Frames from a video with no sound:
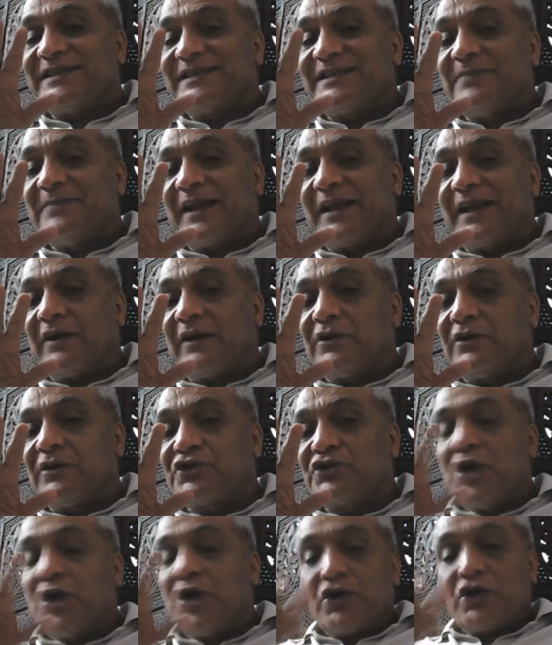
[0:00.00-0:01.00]
makers
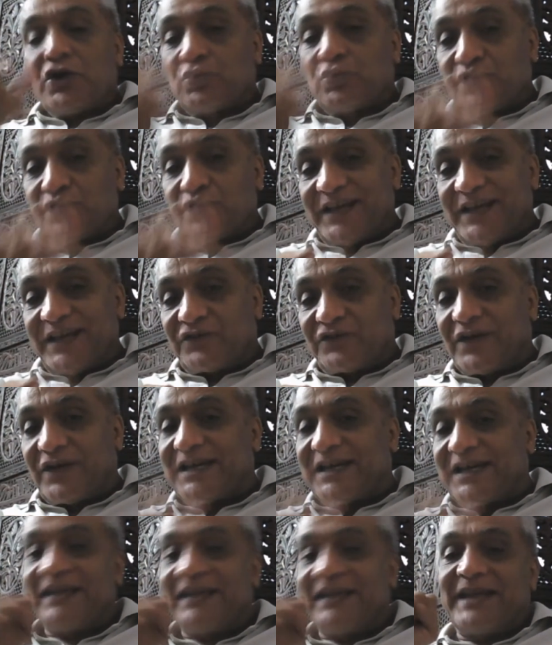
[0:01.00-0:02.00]
to the
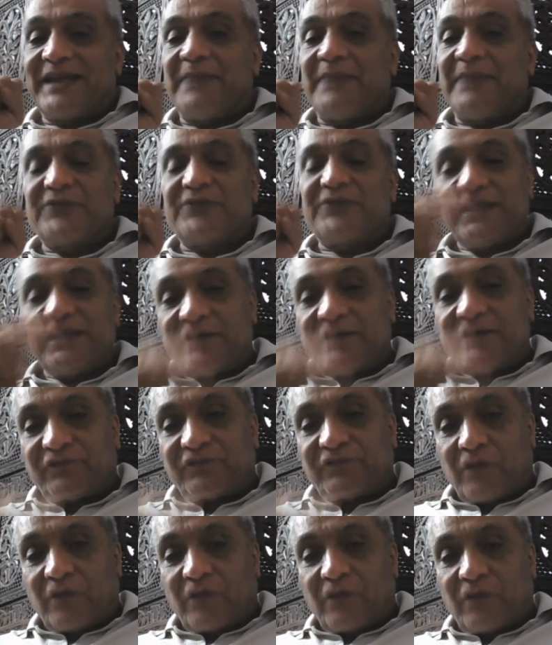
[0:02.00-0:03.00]
treating teams, and
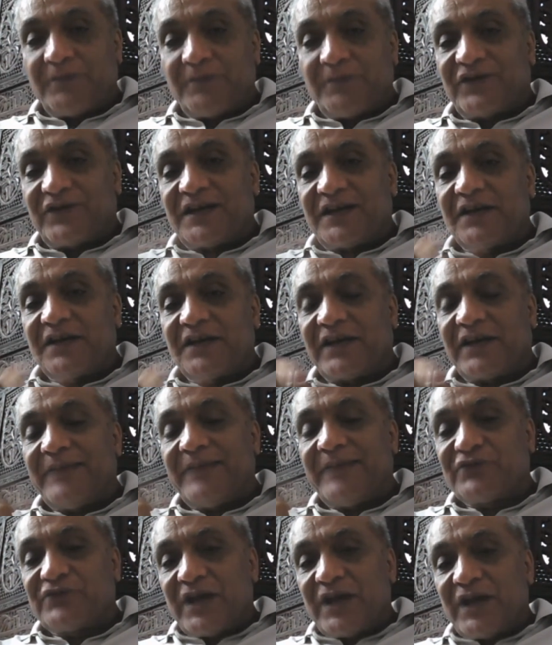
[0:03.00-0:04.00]
from the treating
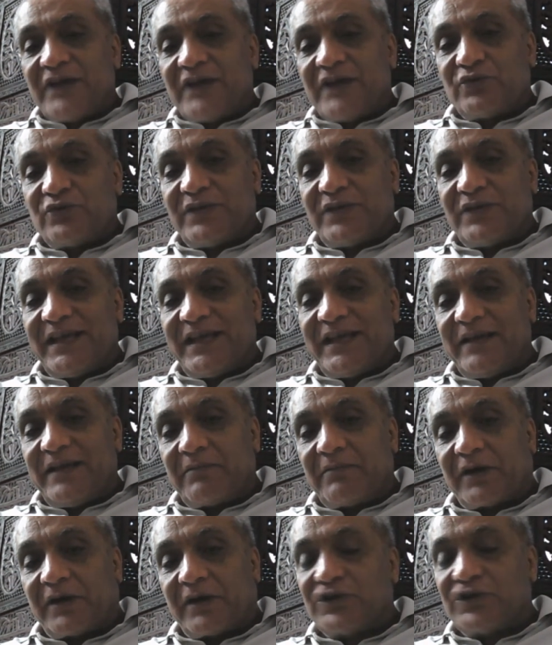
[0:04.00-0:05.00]
teams to the
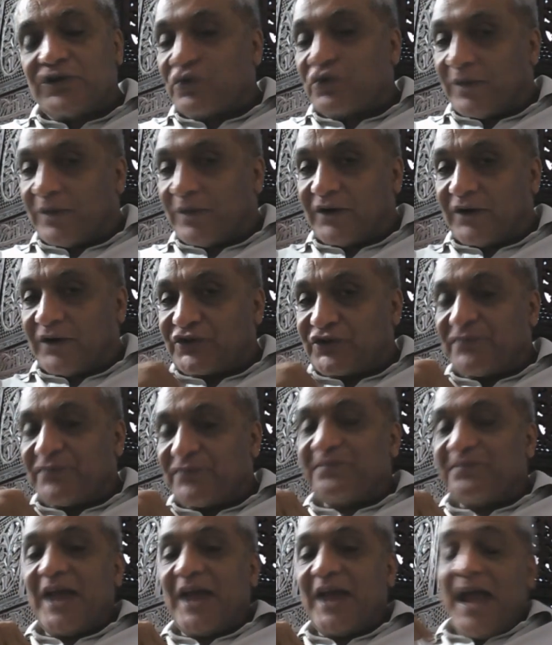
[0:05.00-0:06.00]
consumers.
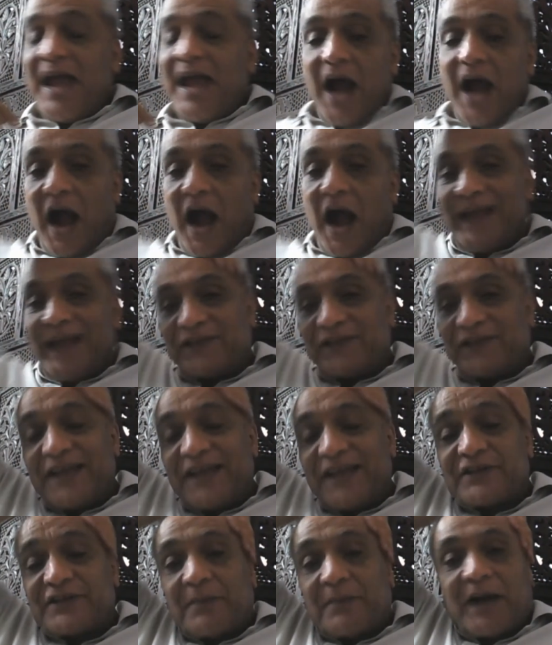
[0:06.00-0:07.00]
I think,
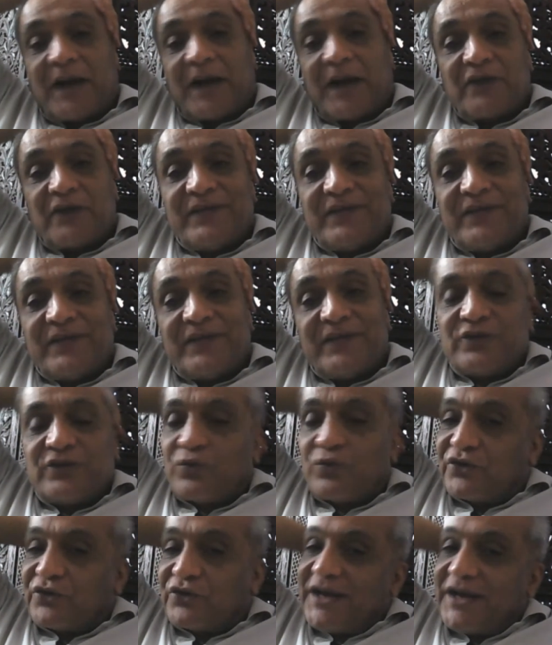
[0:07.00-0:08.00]
Samrat, we need to
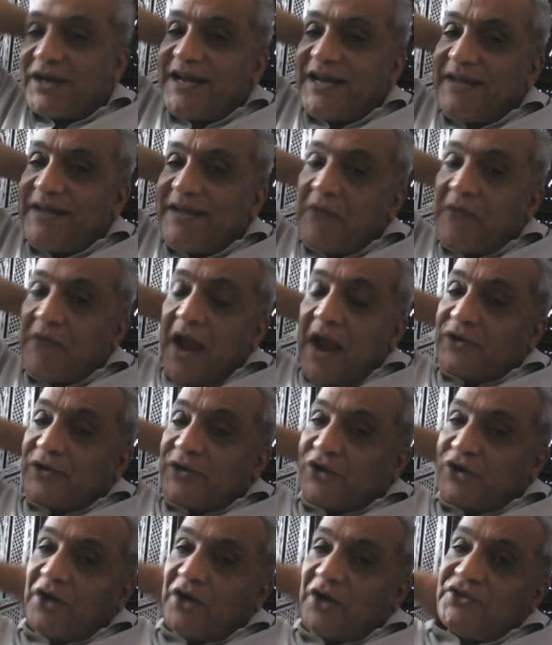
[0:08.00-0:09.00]
really
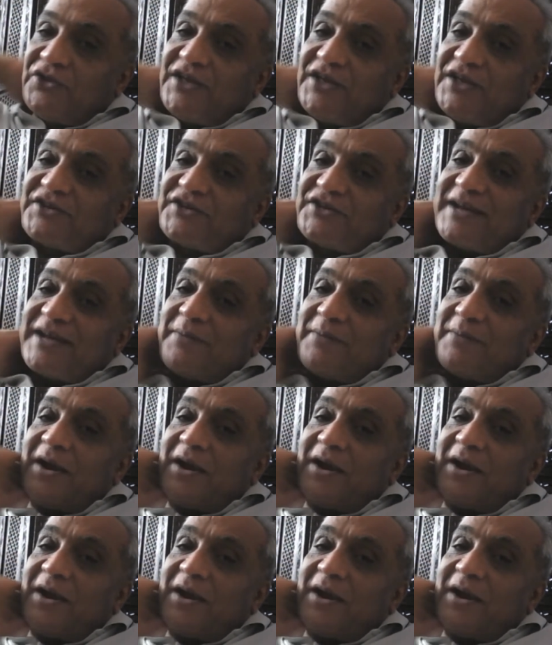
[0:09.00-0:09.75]
turn the table